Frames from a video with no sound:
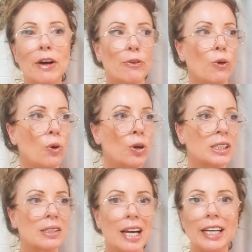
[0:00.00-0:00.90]
for
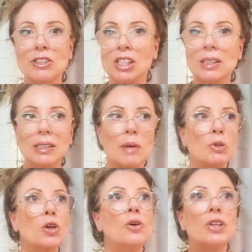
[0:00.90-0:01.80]
staging some
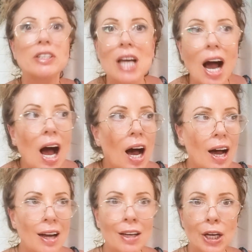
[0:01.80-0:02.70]
coup
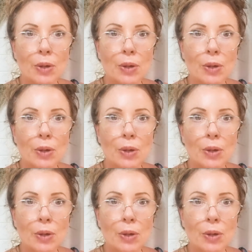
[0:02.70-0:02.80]
d'etat